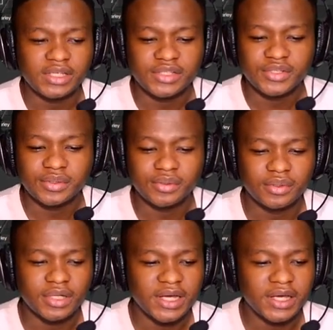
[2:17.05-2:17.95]
In this
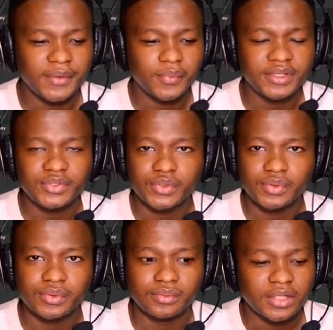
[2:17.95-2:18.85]
logo, I want
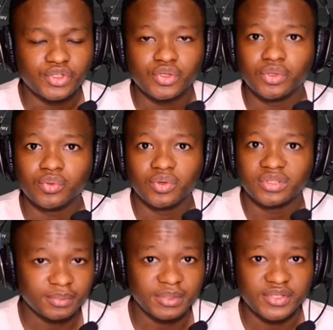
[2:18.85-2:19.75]
to show you
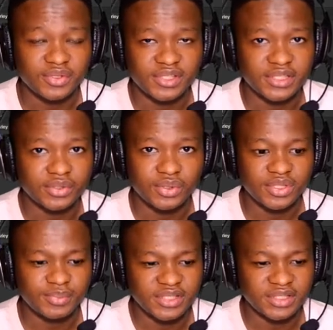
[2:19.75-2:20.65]
what replace content
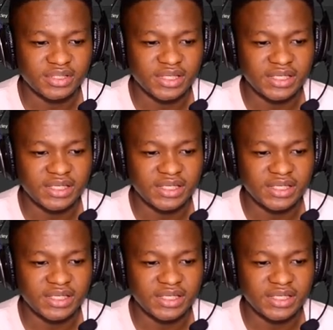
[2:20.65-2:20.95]
does basically,